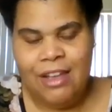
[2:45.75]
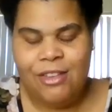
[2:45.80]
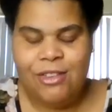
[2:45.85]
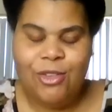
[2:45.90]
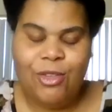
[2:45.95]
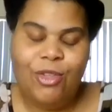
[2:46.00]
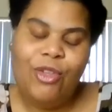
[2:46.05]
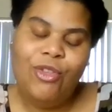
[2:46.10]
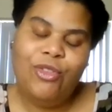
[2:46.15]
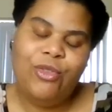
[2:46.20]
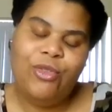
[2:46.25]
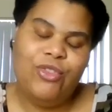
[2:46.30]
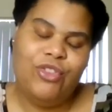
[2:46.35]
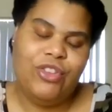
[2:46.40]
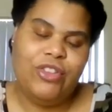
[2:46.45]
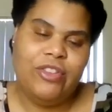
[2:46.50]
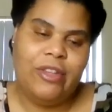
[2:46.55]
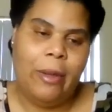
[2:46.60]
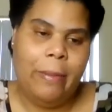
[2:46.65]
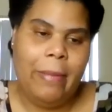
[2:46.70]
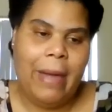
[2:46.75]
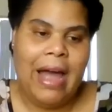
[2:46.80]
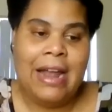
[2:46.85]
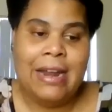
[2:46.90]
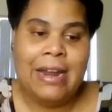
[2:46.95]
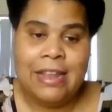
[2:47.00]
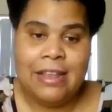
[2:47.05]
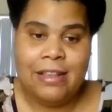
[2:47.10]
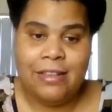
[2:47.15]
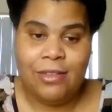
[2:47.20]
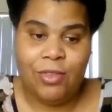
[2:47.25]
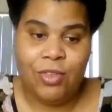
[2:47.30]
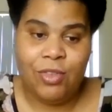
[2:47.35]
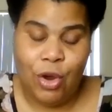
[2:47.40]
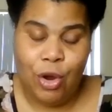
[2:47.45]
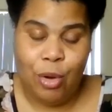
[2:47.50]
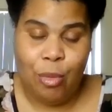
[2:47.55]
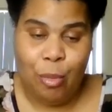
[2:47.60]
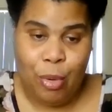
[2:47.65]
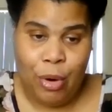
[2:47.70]
So those are just some ideas of
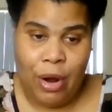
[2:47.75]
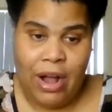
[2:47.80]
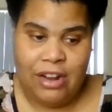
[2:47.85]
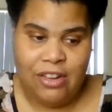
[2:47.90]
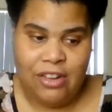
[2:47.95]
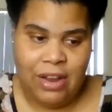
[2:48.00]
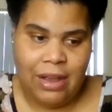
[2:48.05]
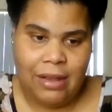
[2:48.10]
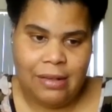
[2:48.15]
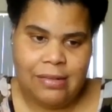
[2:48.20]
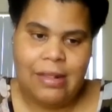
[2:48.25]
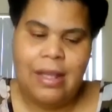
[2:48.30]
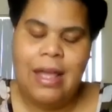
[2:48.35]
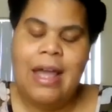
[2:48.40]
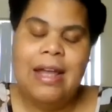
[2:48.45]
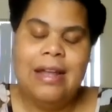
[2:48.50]
certain projects.